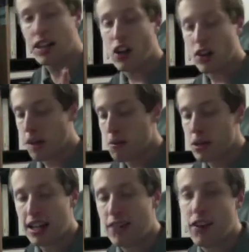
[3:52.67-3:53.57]
note, I
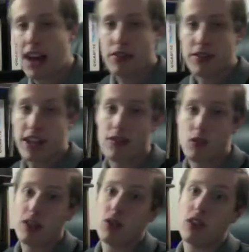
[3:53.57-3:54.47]
believe you have to have a
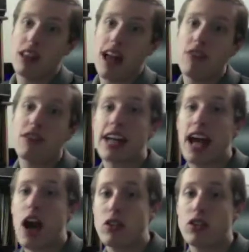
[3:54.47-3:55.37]
Windows Live
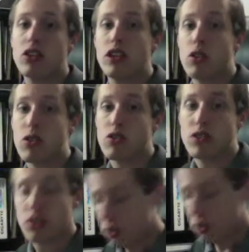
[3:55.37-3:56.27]
account in order to do